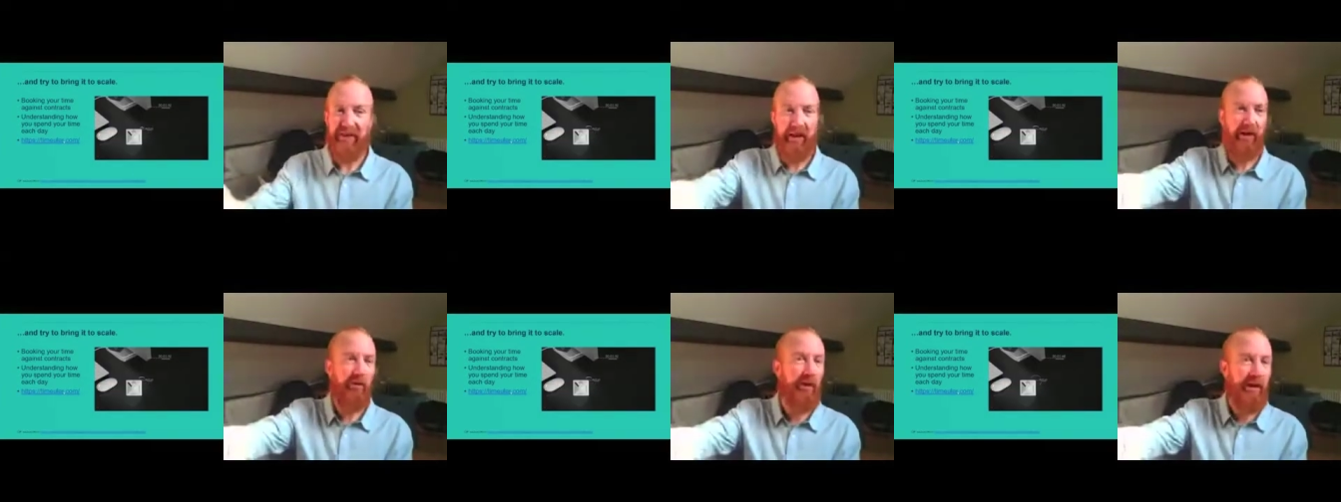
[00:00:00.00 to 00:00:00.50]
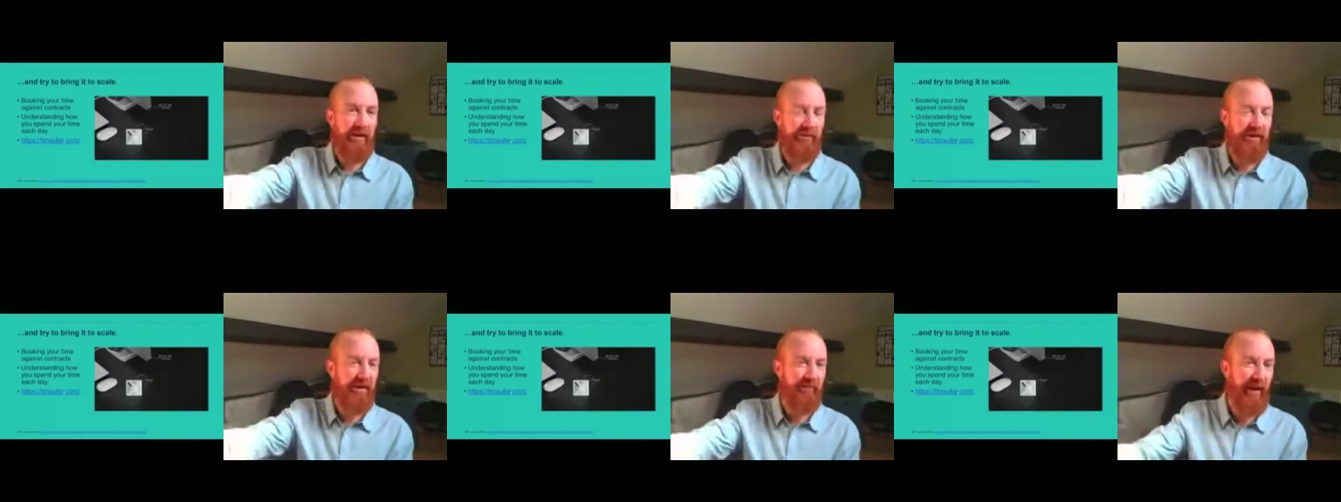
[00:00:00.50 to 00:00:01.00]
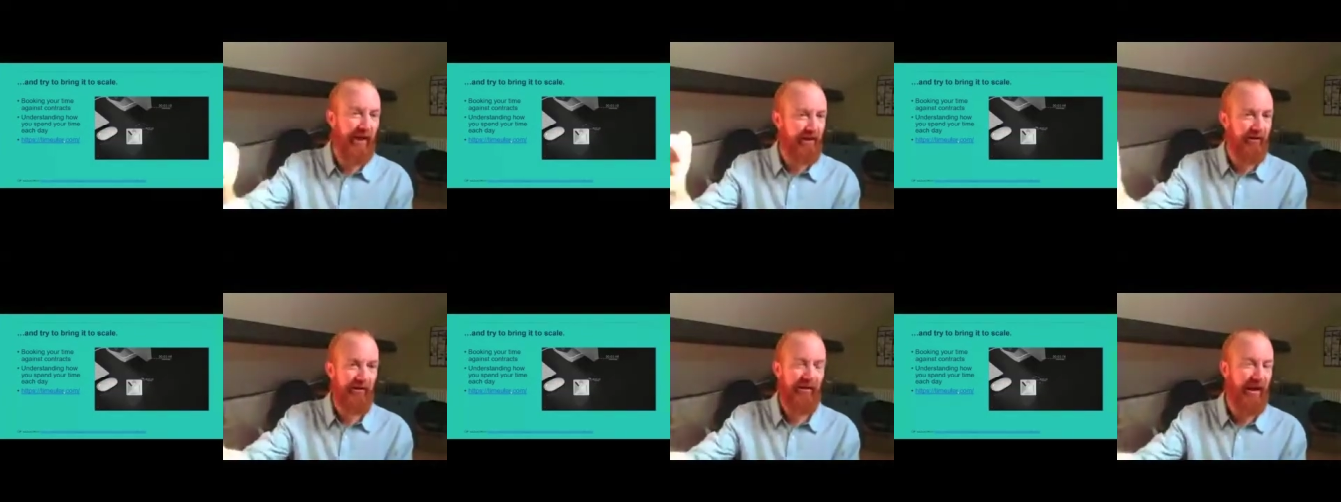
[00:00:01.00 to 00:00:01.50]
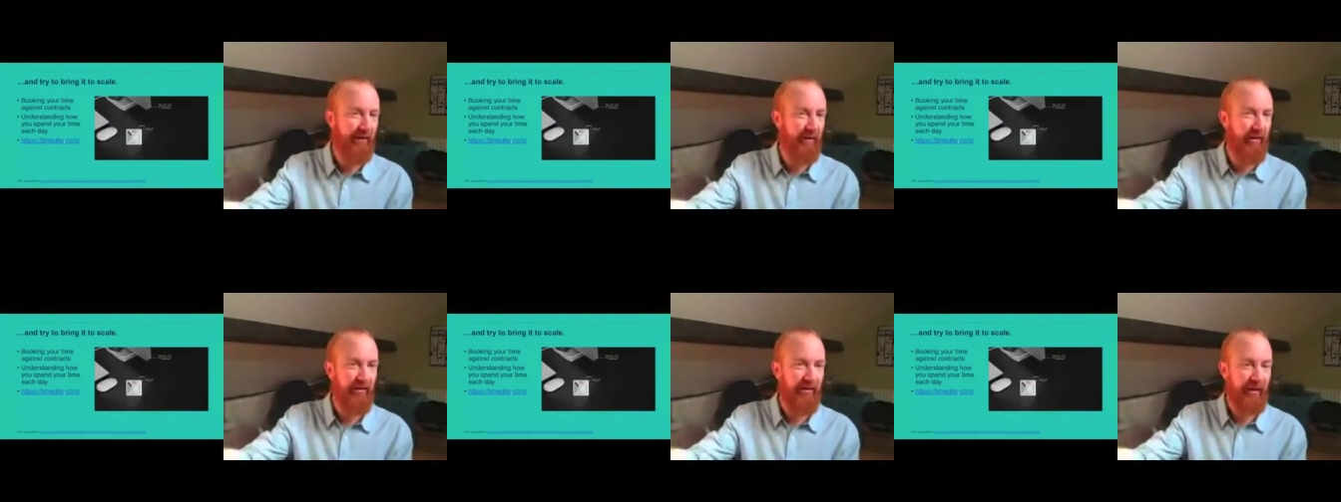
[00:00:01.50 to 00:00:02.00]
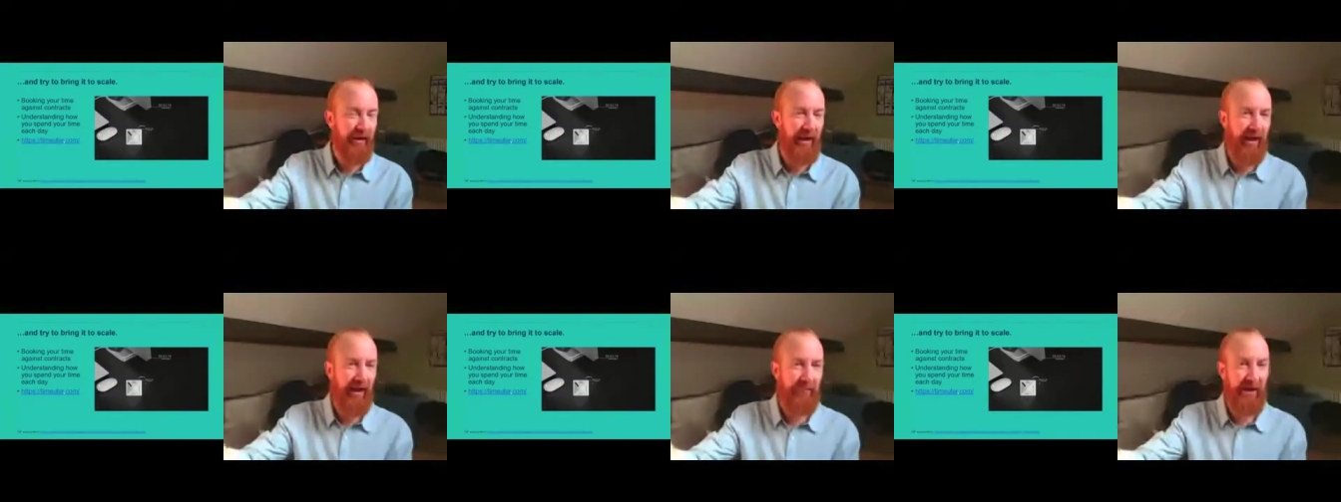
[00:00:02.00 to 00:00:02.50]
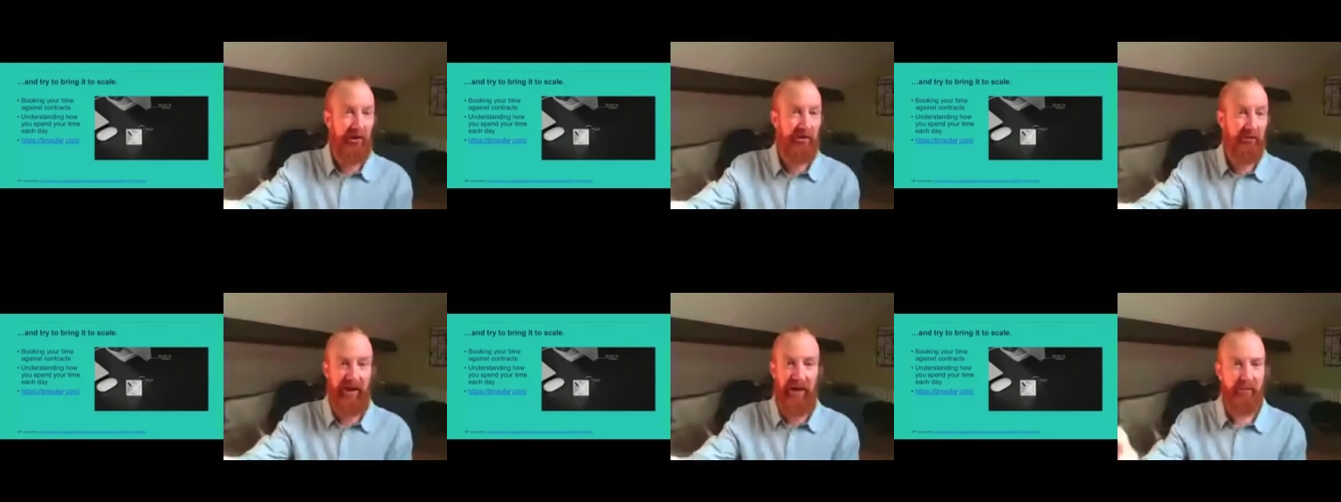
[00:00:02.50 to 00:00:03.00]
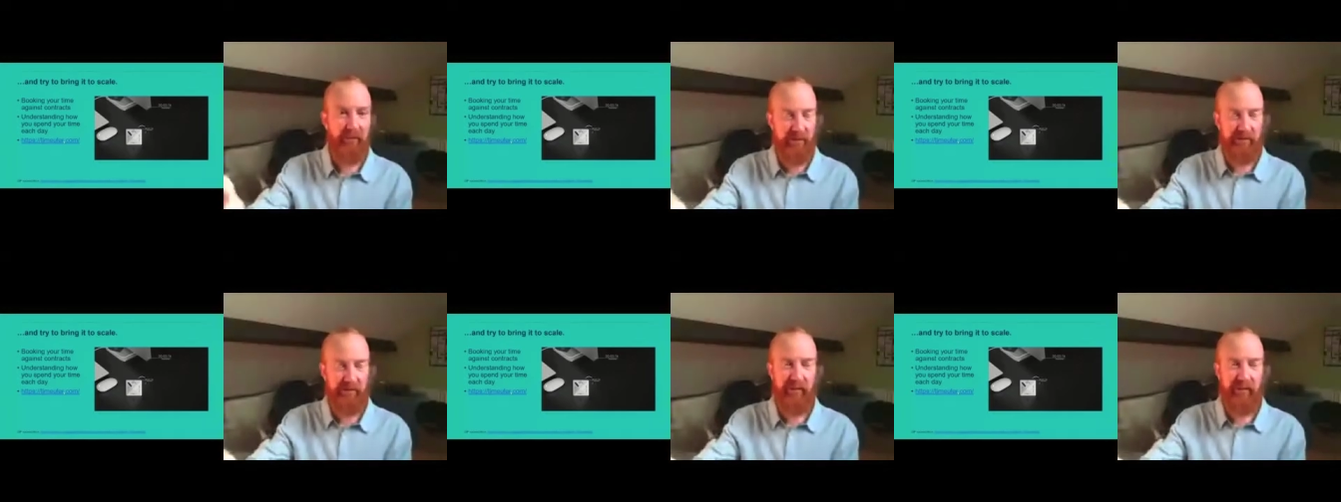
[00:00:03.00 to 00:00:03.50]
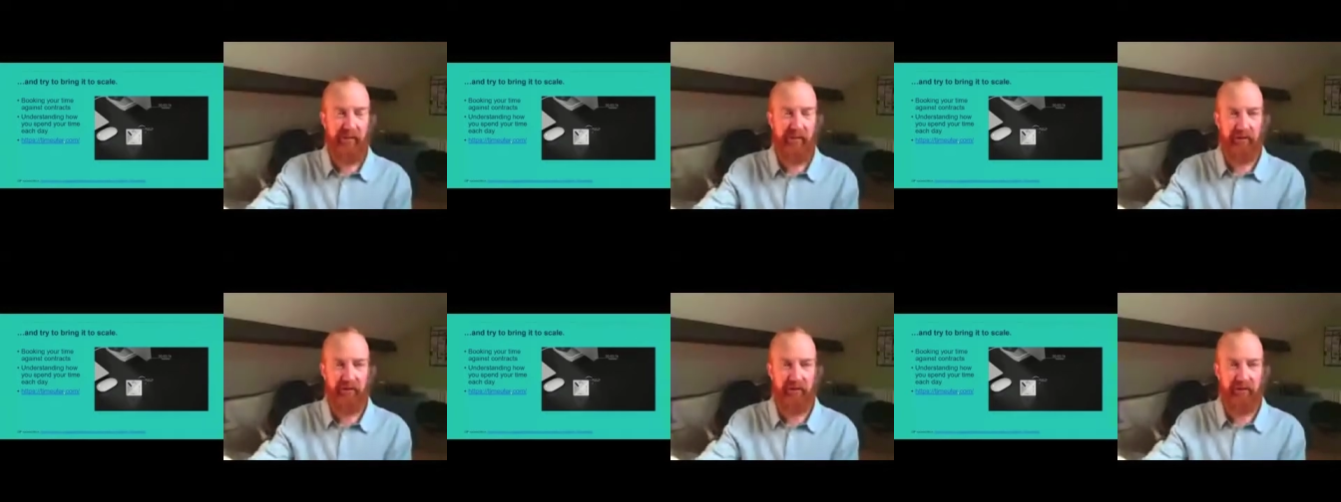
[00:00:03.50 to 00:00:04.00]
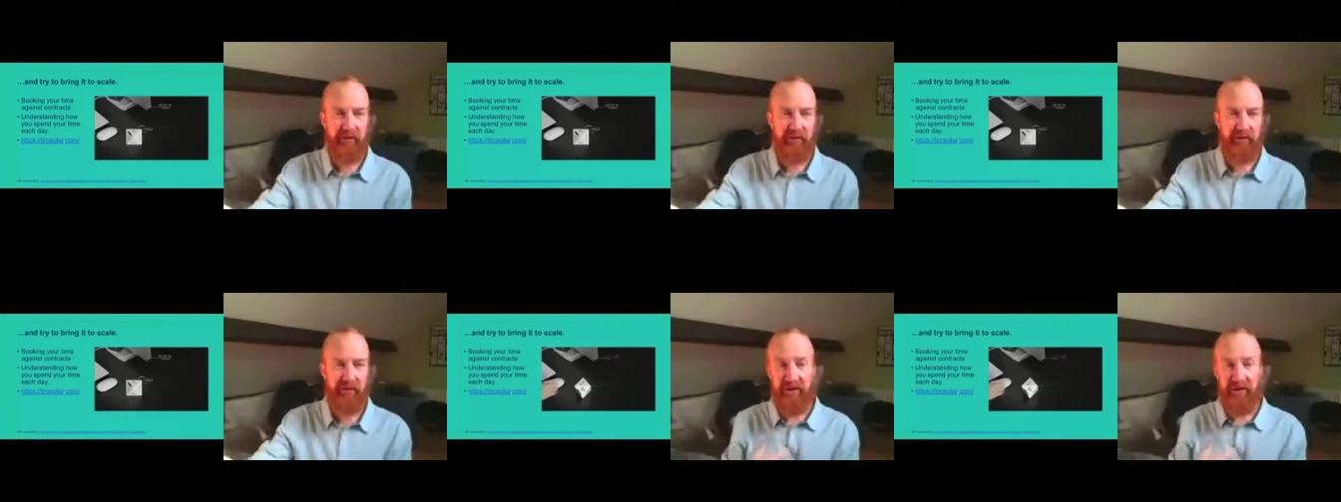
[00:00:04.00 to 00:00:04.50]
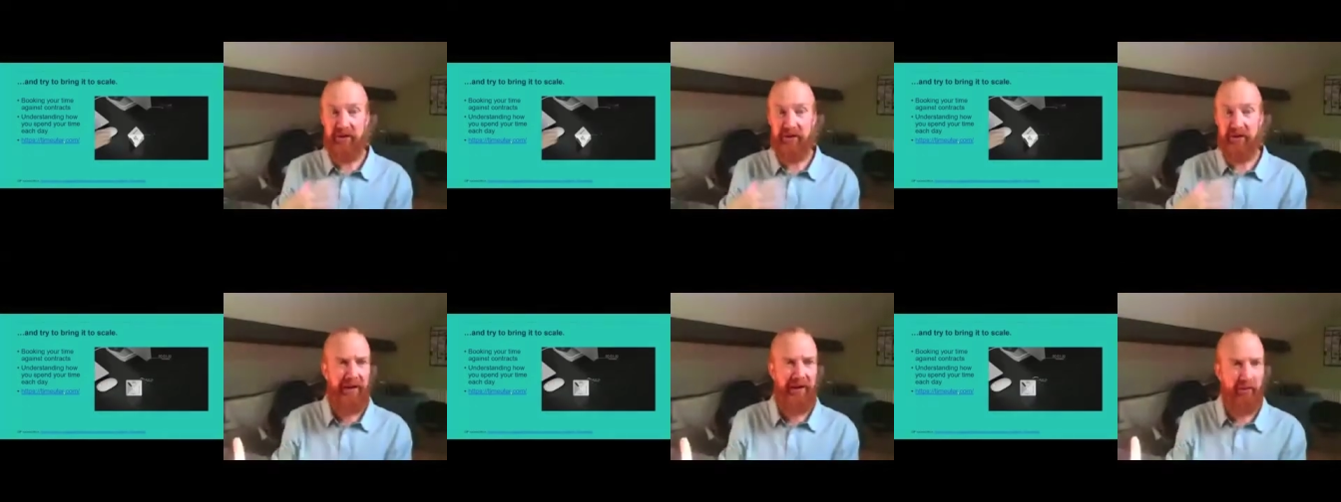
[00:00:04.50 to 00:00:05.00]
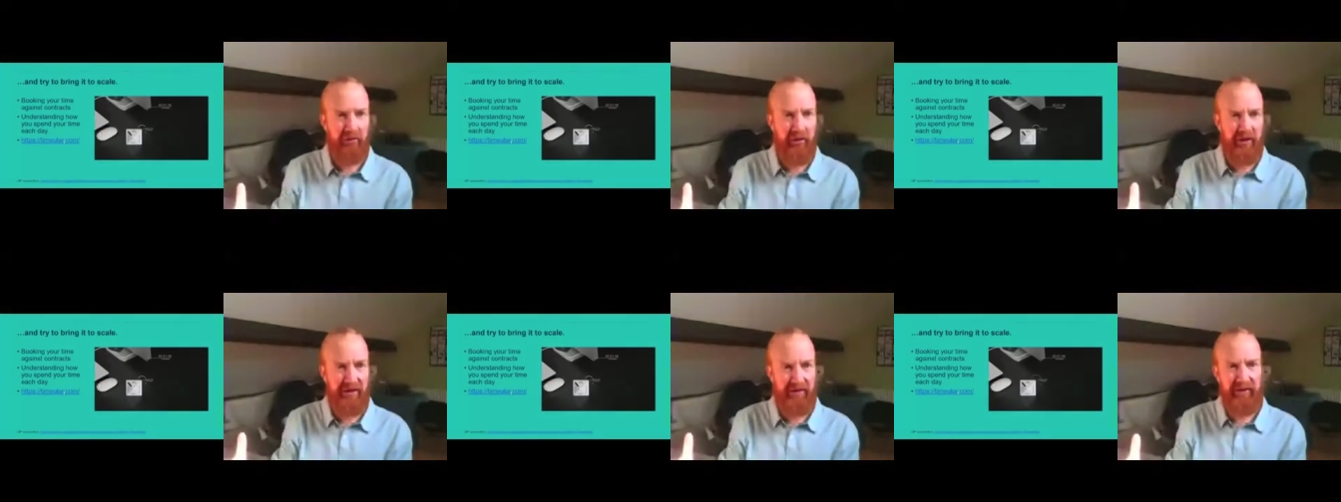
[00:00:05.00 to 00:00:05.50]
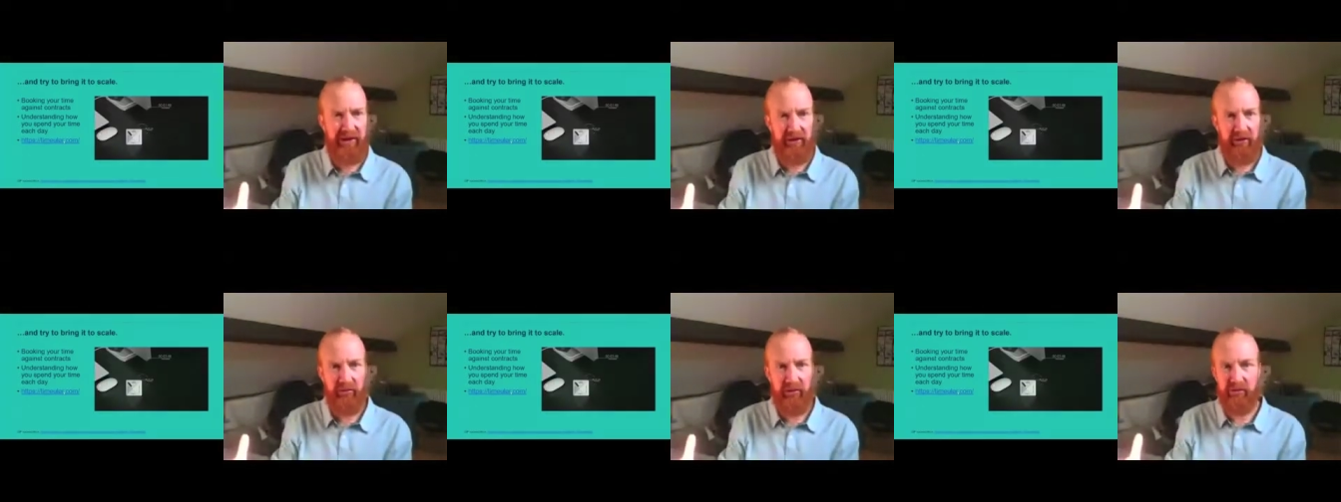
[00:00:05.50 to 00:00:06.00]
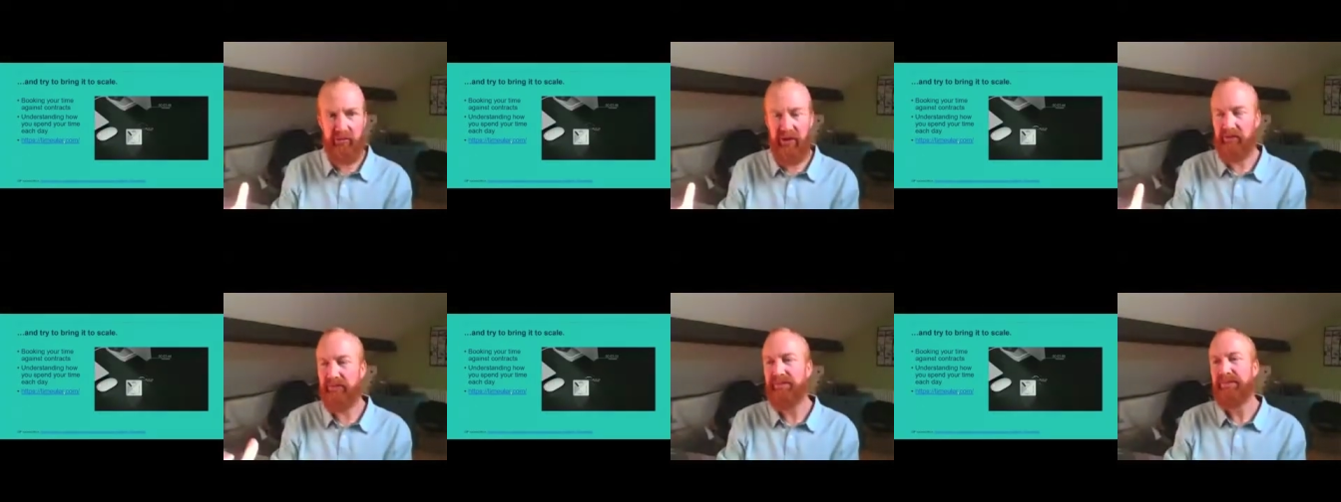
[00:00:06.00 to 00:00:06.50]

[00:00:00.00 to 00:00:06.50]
And on another display, you can have a picture of how you're. So it's a great little productivity tool as well.